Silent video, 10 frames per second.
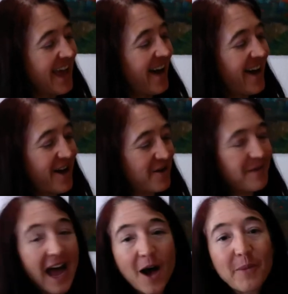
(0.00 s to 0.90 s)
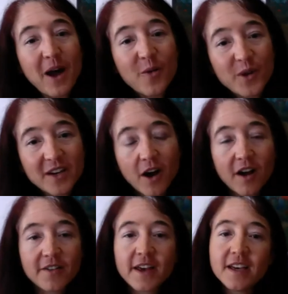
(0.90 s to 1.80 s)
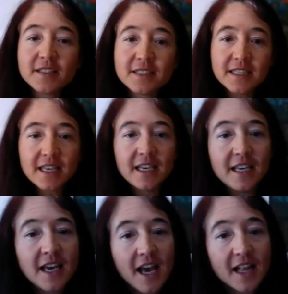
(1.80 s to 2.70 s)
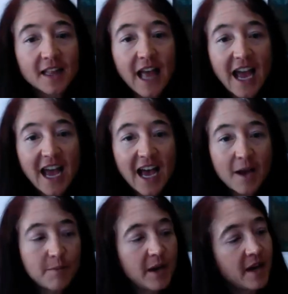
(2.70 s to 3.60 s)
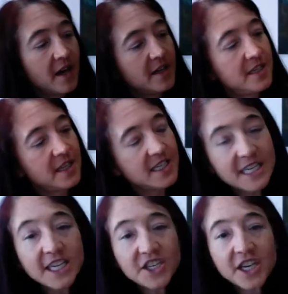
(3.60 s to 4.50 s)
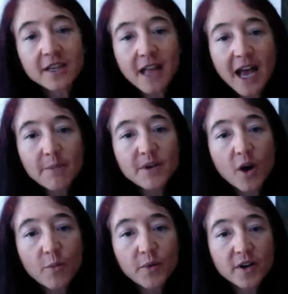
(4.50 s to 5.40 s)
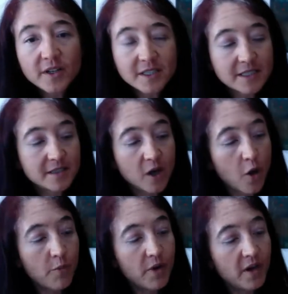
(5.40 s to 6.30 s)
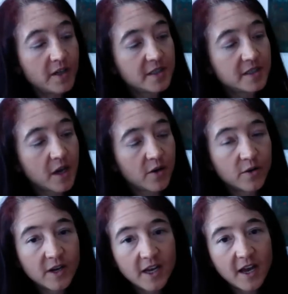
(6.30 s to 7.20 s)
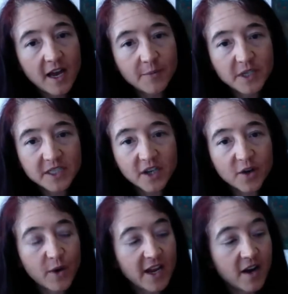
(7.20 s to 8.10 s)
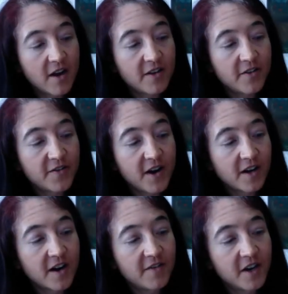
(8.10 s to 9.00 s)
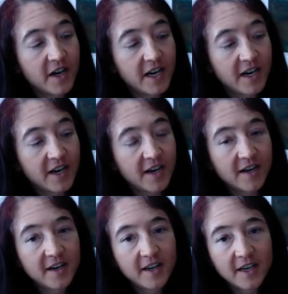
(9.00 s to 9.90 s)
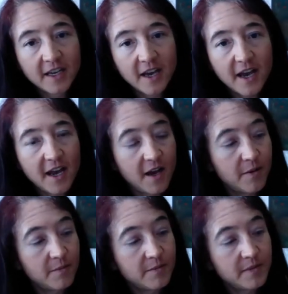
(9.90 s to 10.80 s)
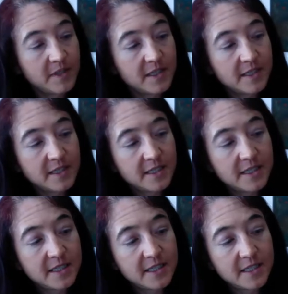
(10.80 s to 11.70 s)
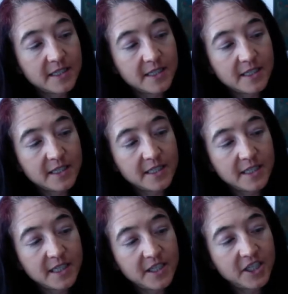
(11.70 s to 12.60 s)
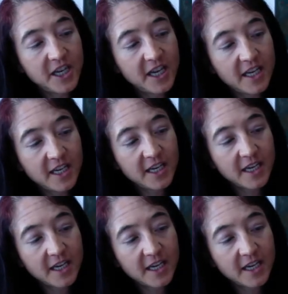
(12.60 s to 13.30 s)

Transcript: um, how about we call this the lab, the teaching lab notebooks, notebooks. So I'm just going to write on the front cover here, um, teaching.